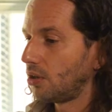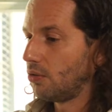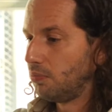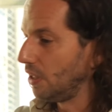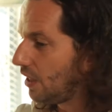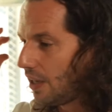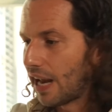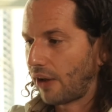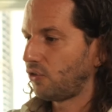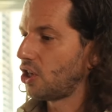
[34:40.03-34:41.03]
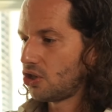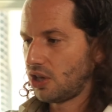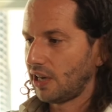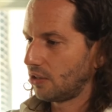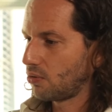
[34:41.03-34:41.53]
completely
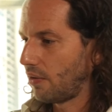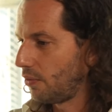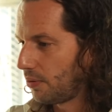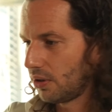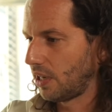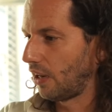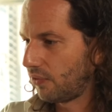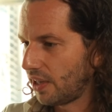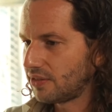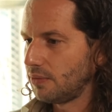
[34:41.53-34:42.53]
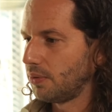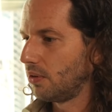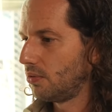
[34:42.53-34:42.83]
life-changing at TravelPerk, like FlexiPerk,